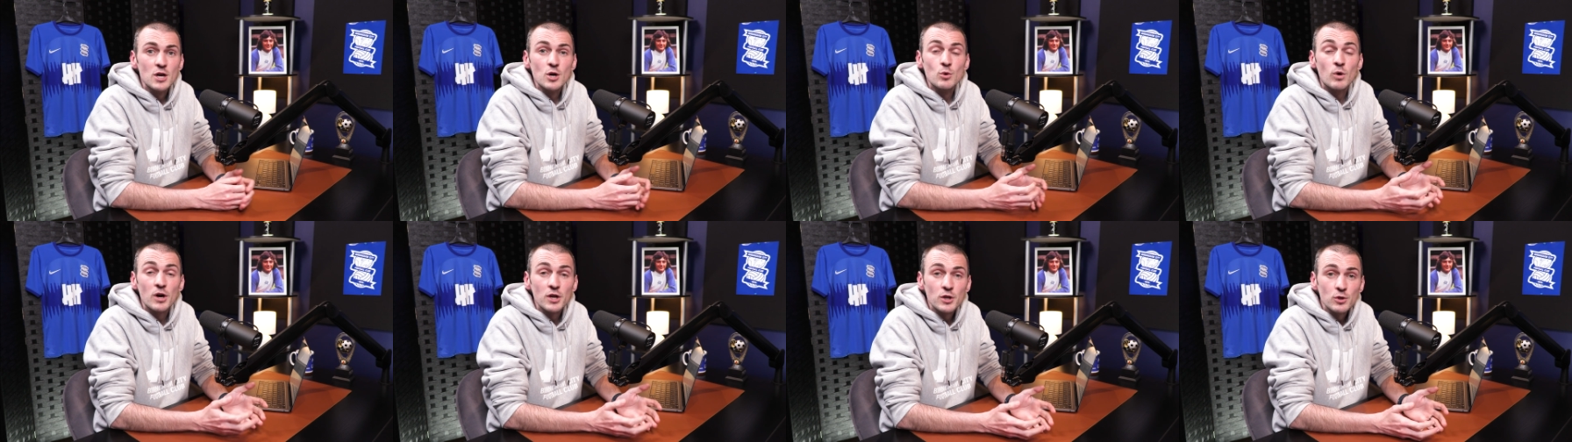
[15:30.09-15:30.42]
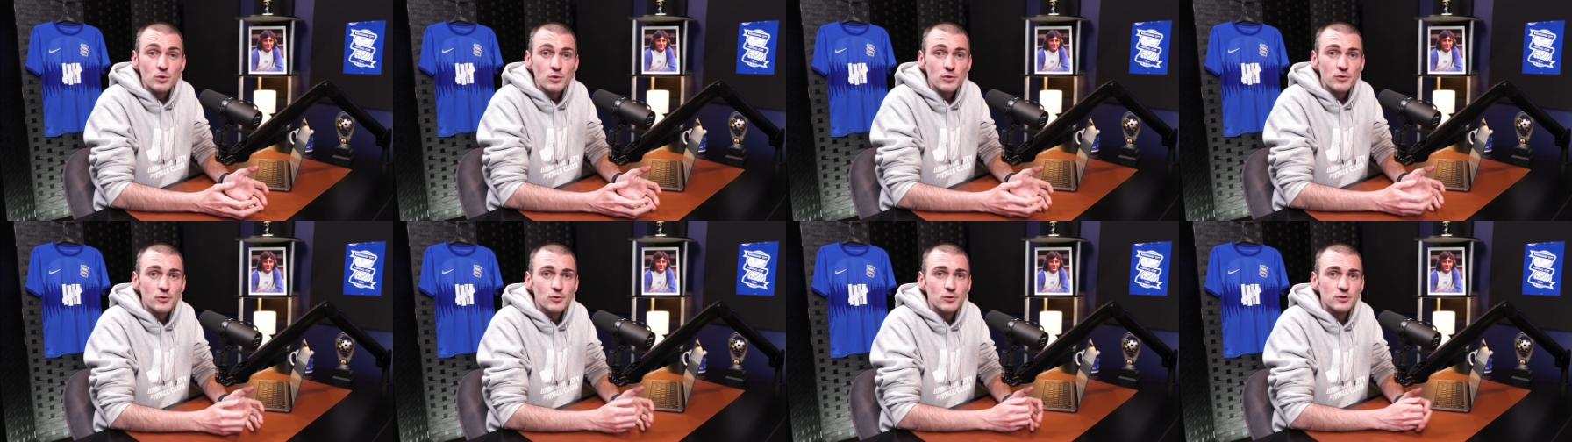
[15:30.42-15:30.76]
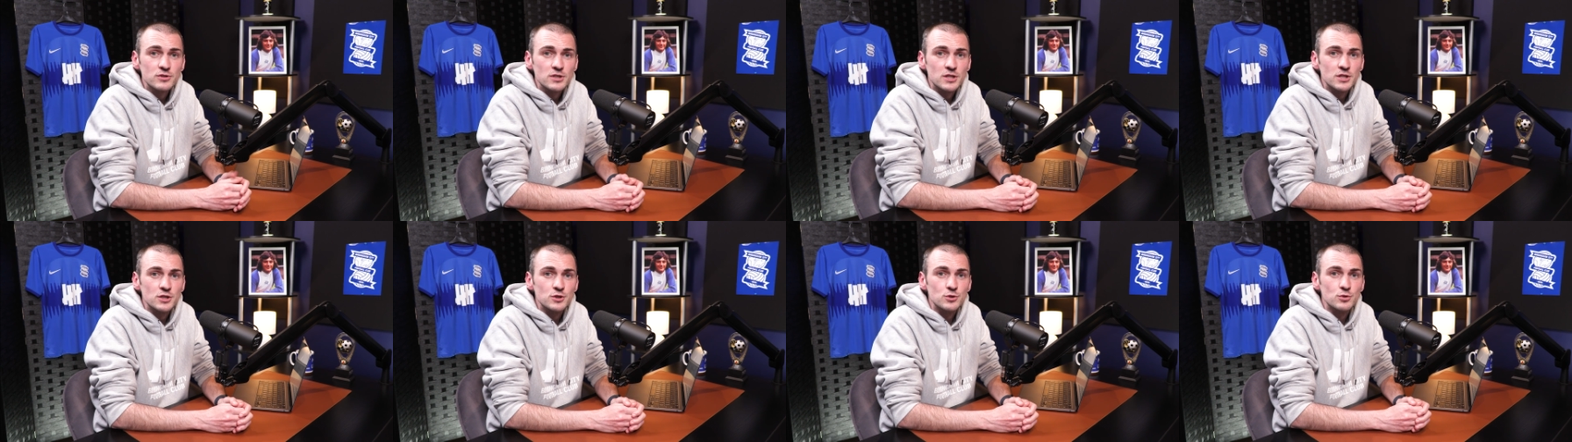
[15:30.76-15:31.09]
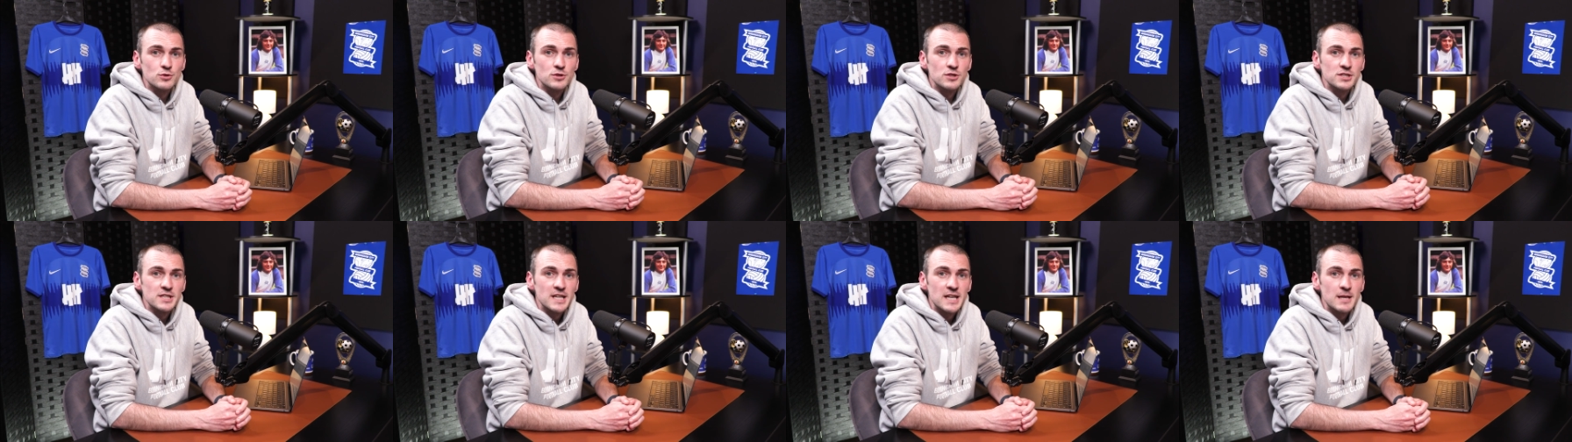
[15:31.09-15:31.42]
What are your thoughts on
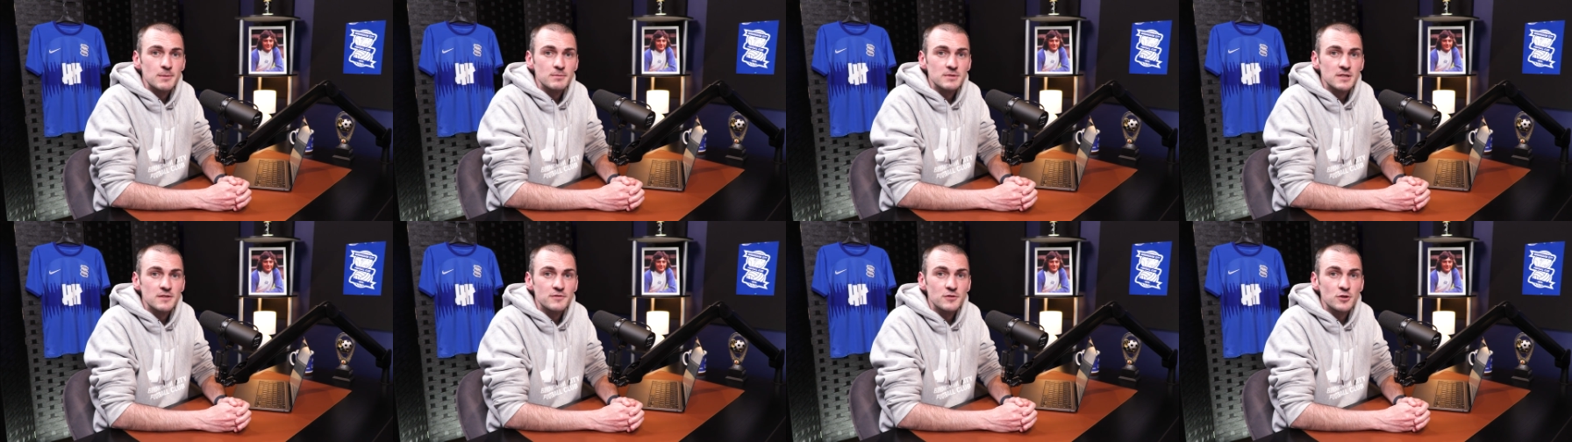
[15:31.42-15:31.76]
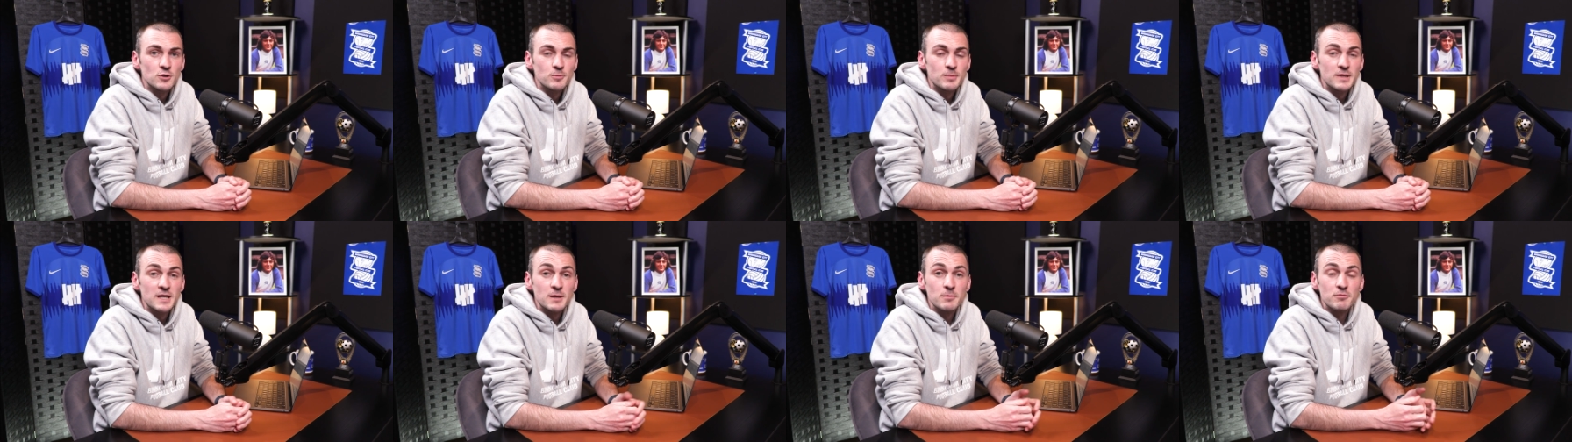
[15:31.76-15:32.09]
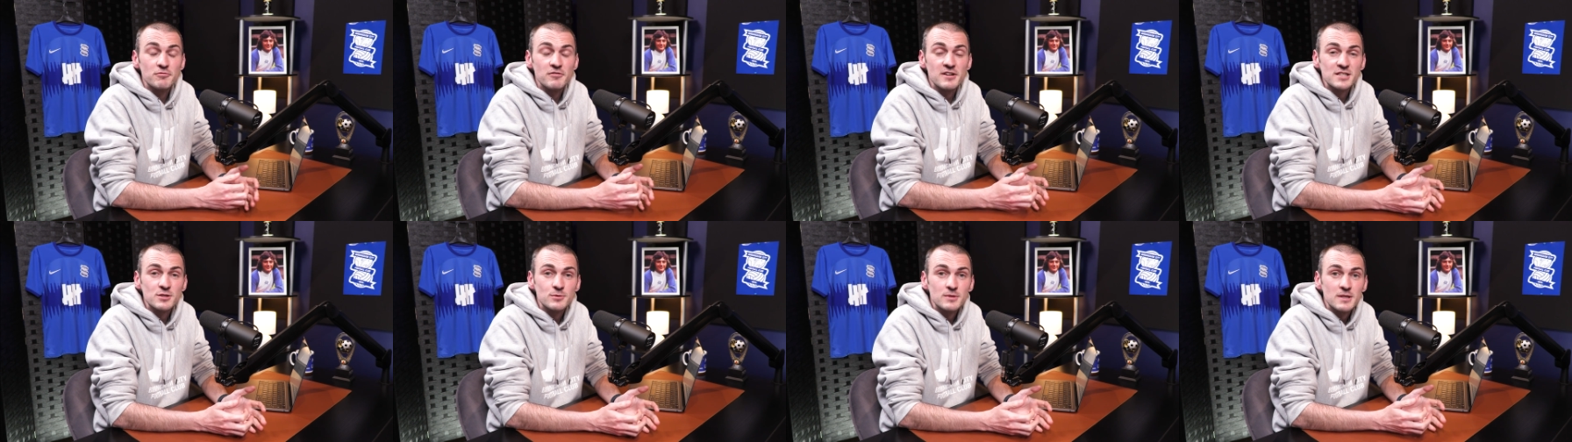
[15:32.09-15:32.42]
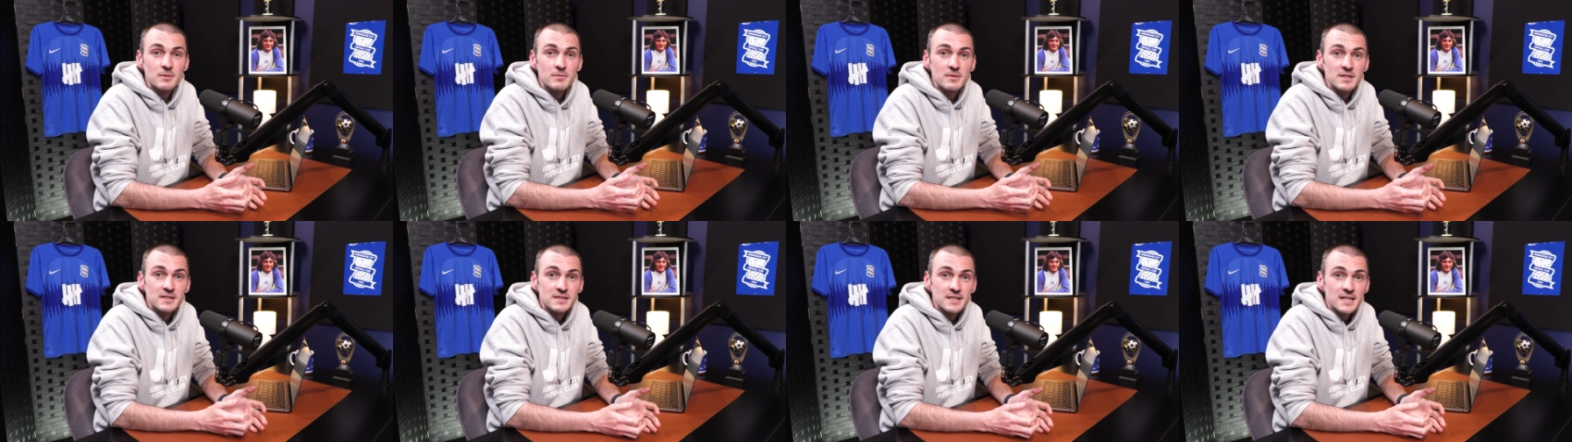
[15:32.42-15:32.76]
Jordan James? Have you been impressed with
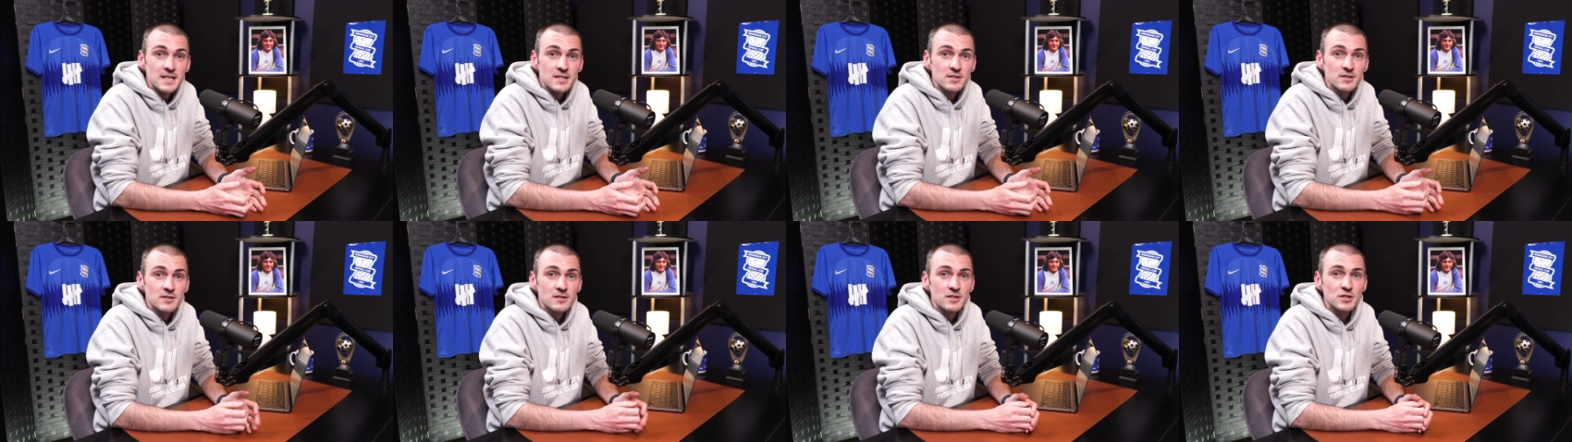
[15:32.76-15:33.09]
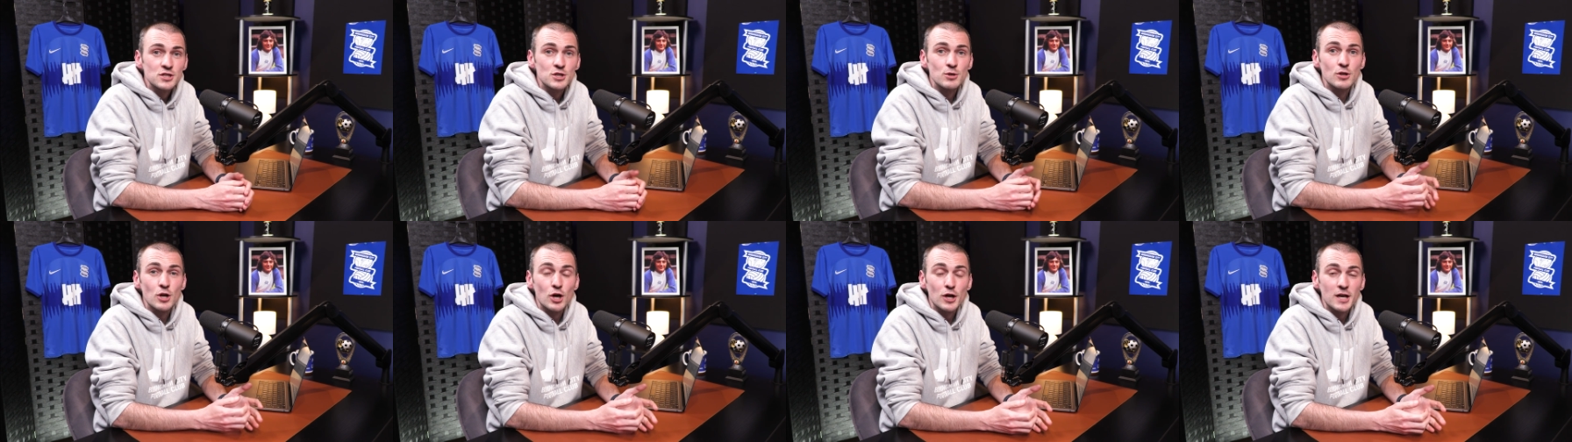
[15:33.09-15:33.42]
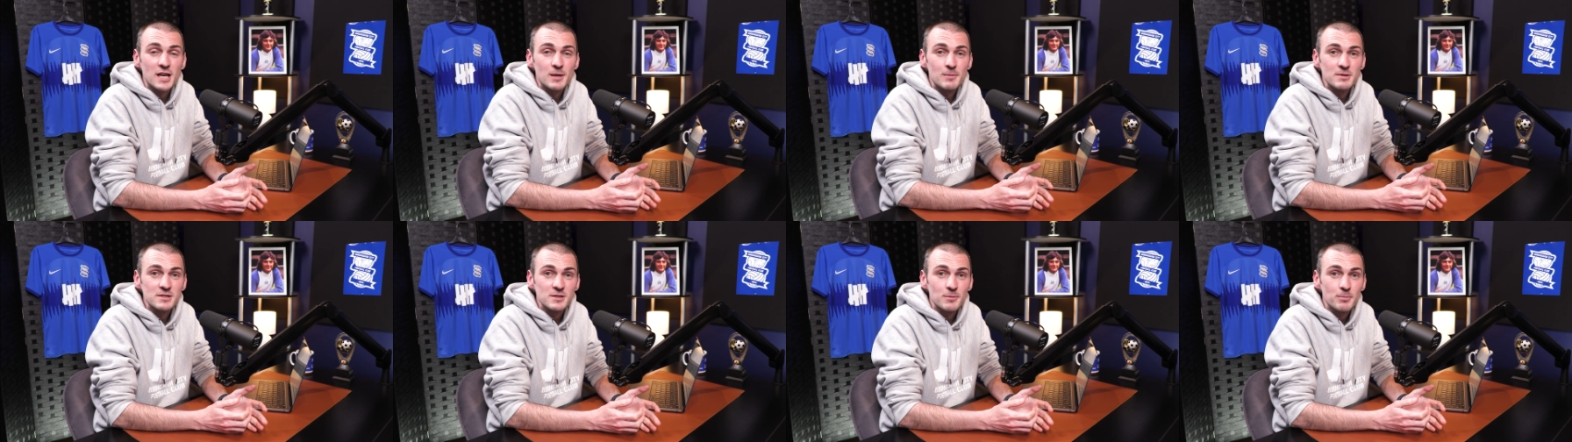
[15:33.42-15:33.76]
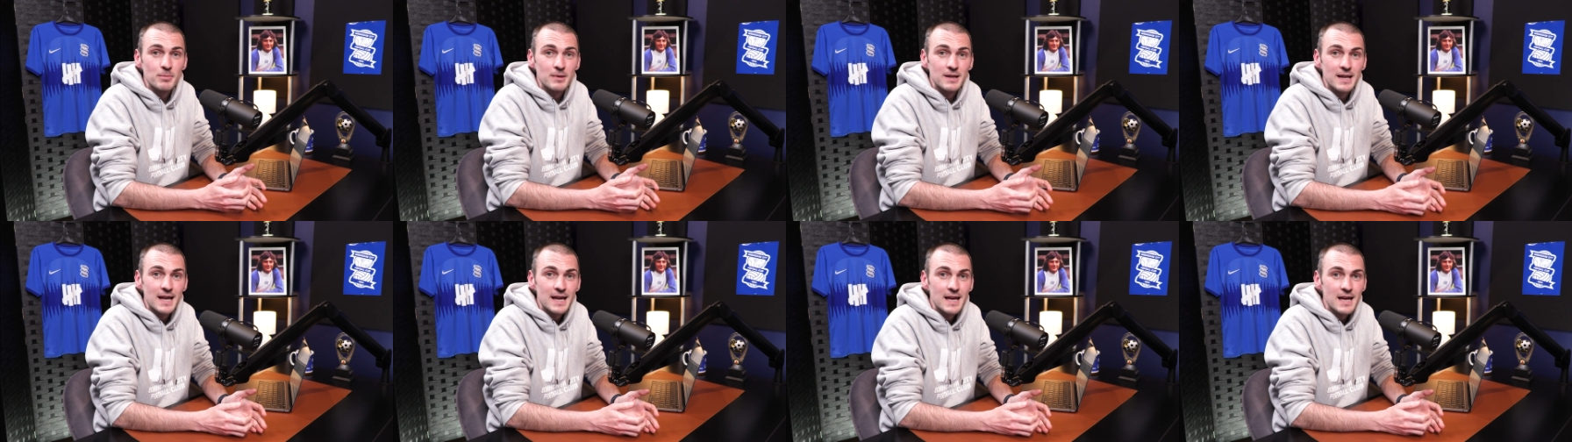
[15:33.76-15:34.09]
him this season? Do you like him as a
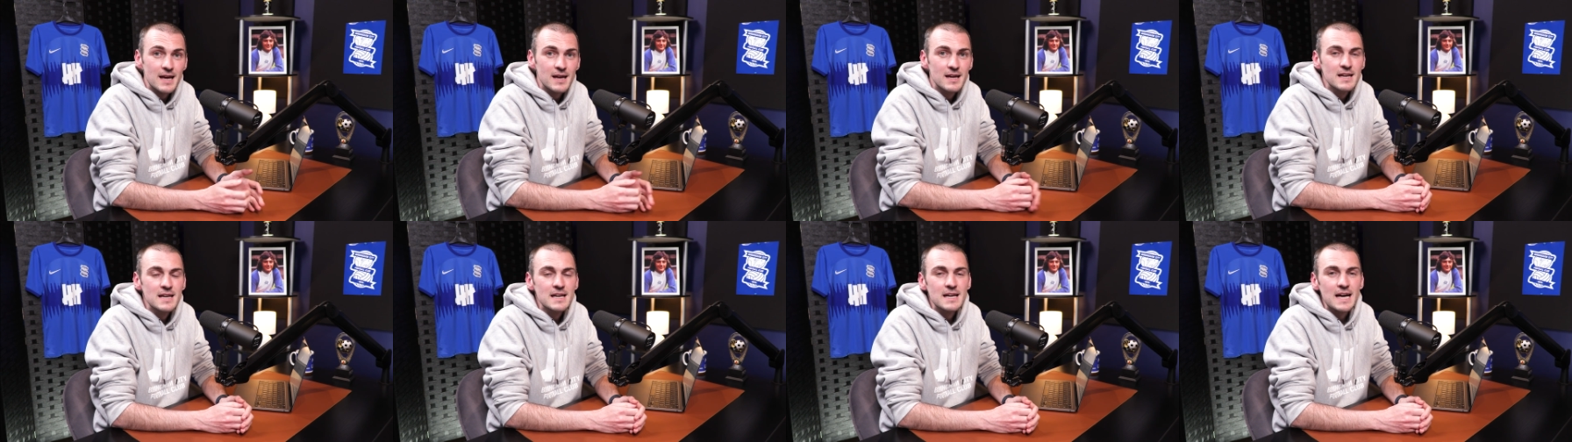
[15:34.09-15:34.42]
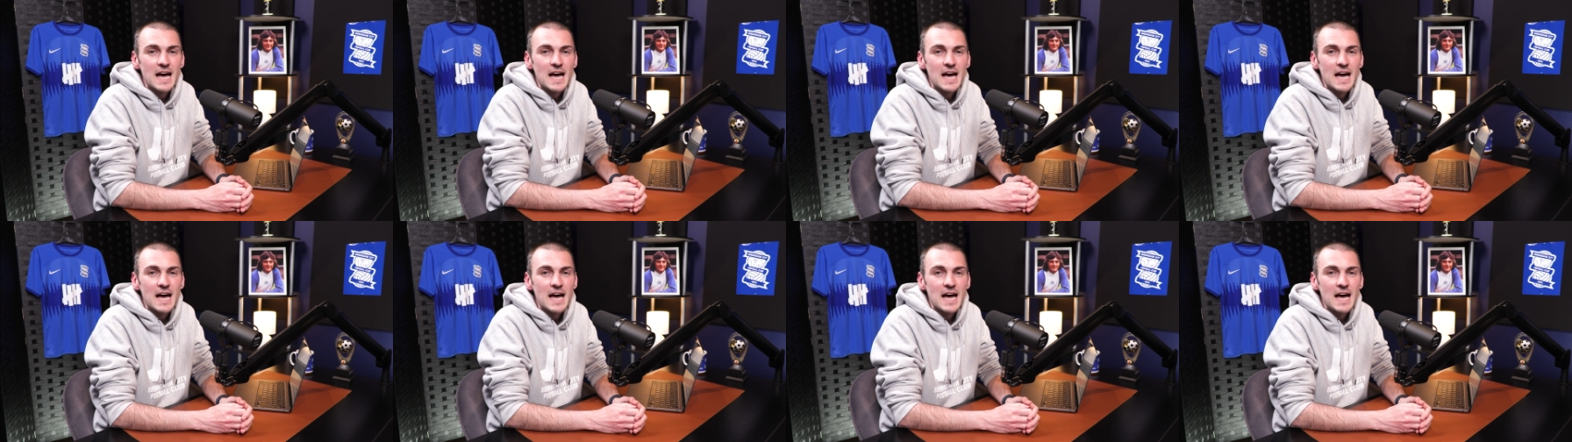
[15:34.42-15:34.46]
player?